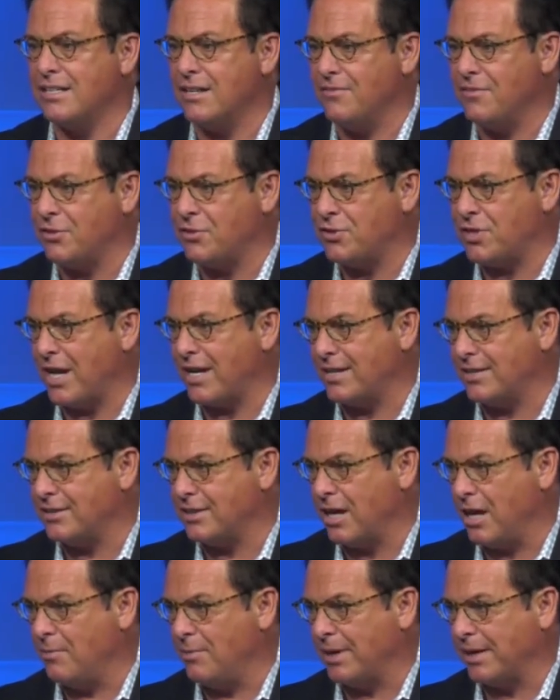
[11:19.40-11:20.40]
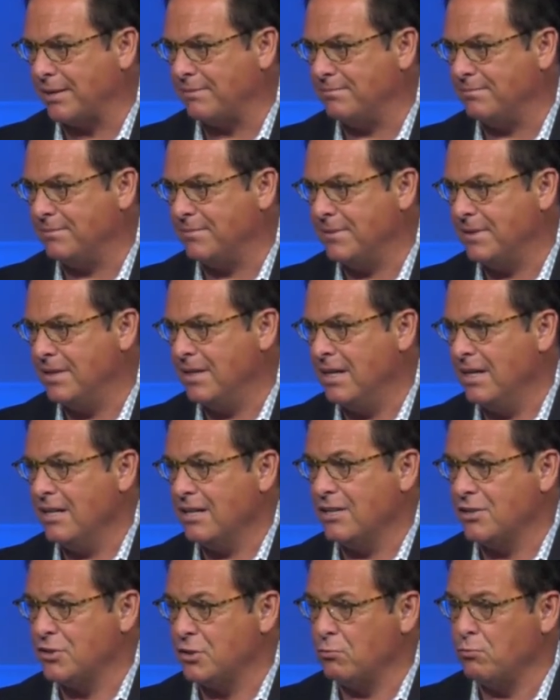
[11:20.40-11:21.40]
of the second coming.
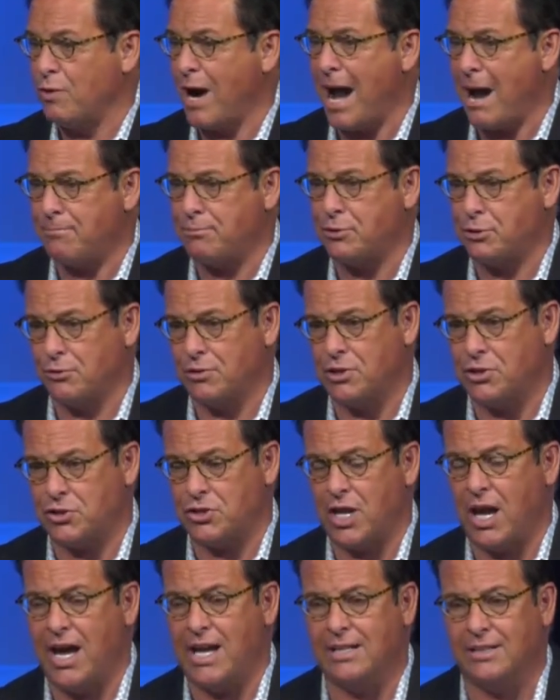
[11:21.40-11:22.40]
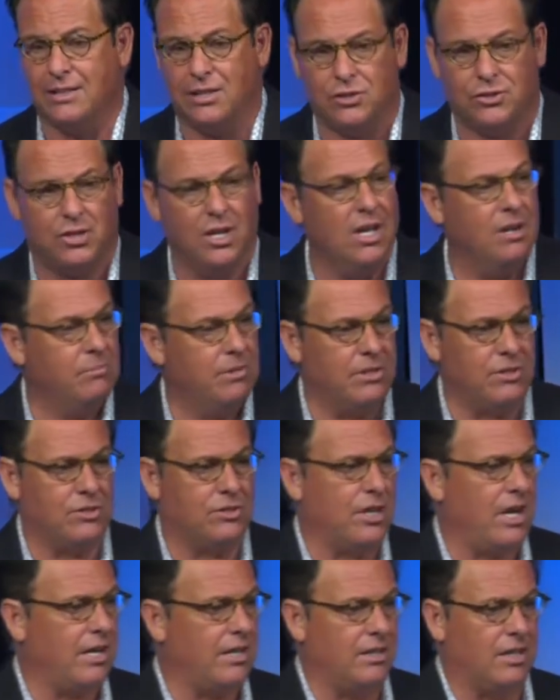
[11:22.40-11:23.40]
Because the rapture is signless, but the
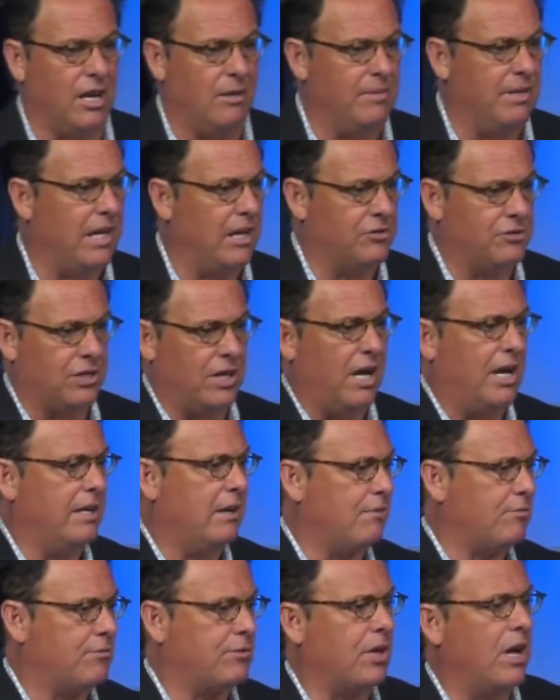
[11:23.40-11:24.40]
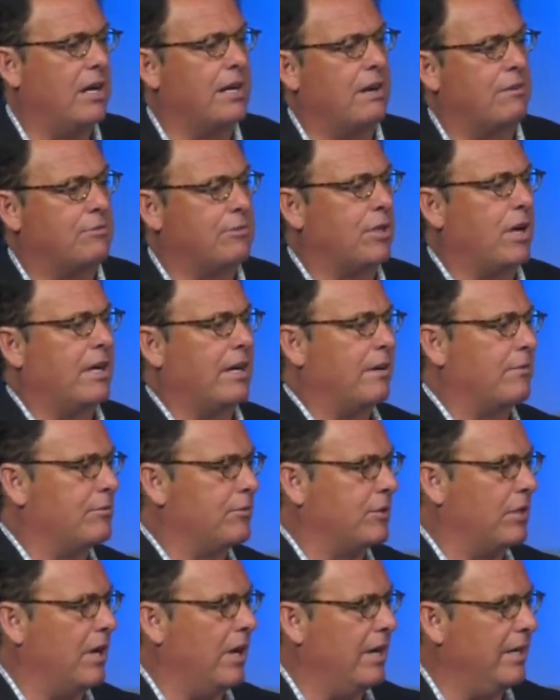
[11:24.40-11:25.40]
second coming has sign after sign after sign after
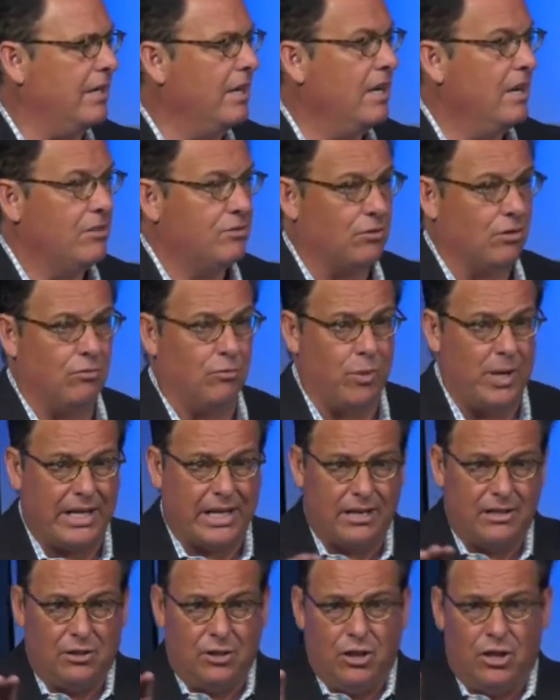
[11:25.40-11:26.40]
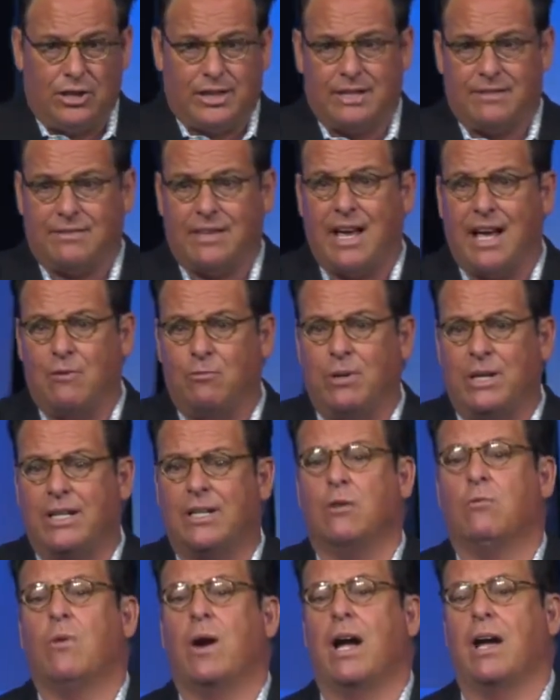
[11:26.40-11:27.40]
sign. So if we can look at that, we can
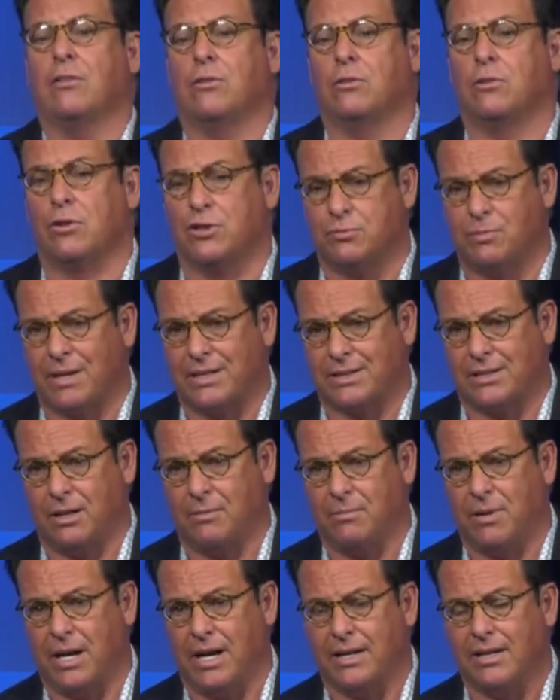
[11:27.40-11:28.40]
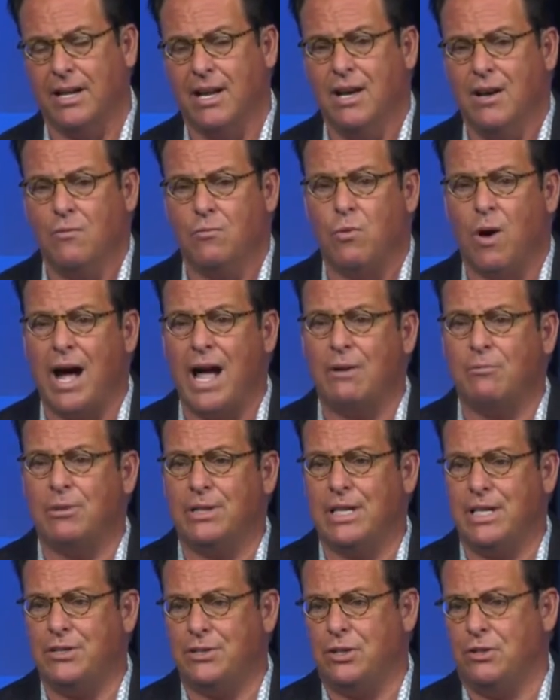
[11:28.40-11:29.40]
go, wow, the Lord's about to come back. Why would
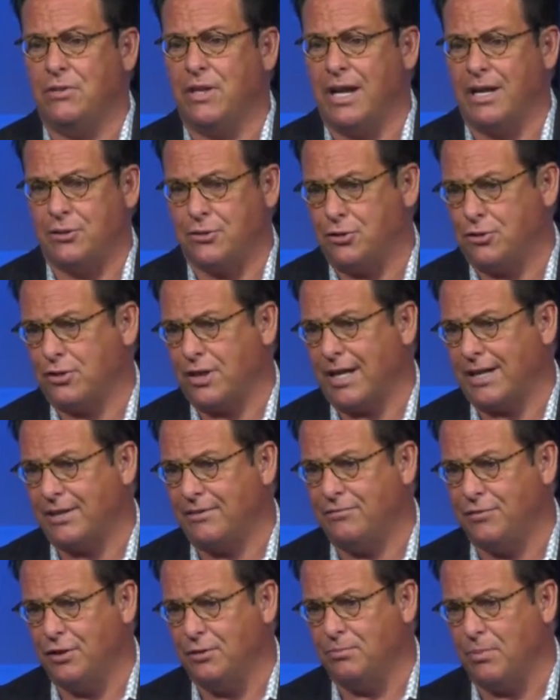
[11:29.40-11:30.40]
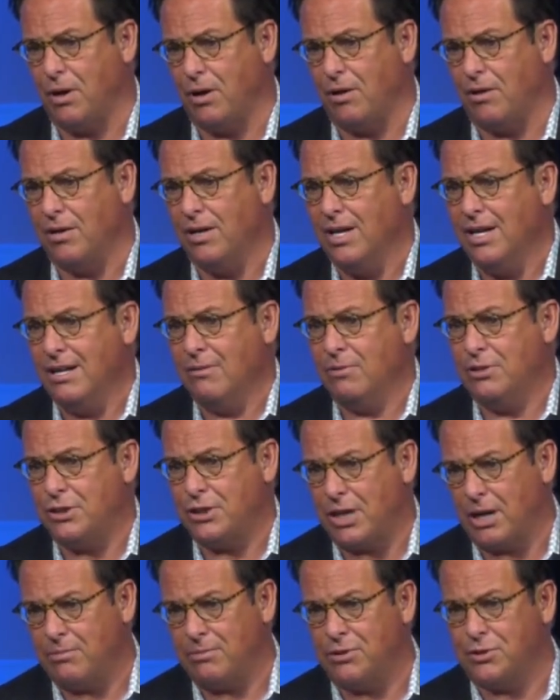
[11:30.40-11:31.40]
He do that? It's just like in football. When you
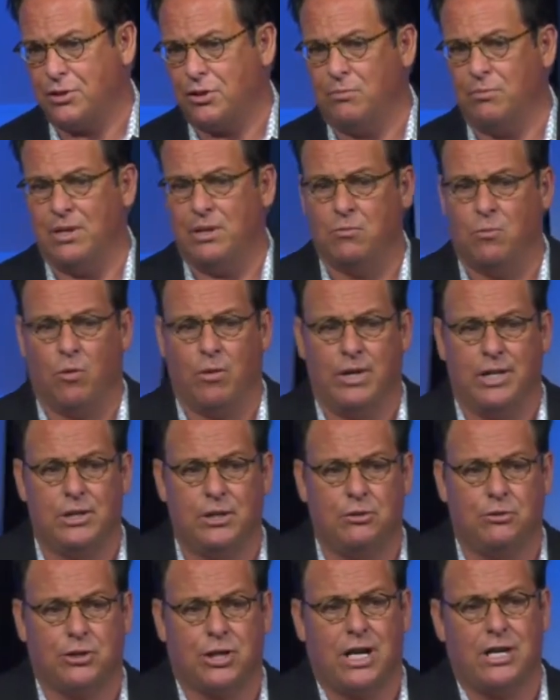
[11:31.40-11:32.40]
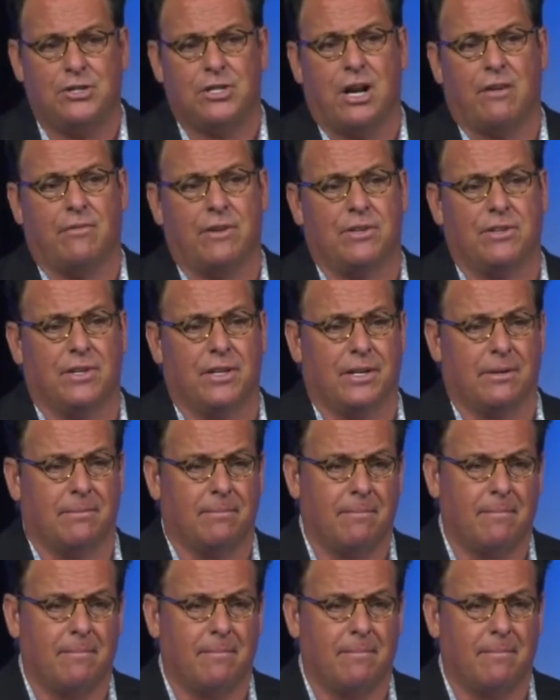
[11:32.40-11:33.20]
come to the two minute warning, you change everything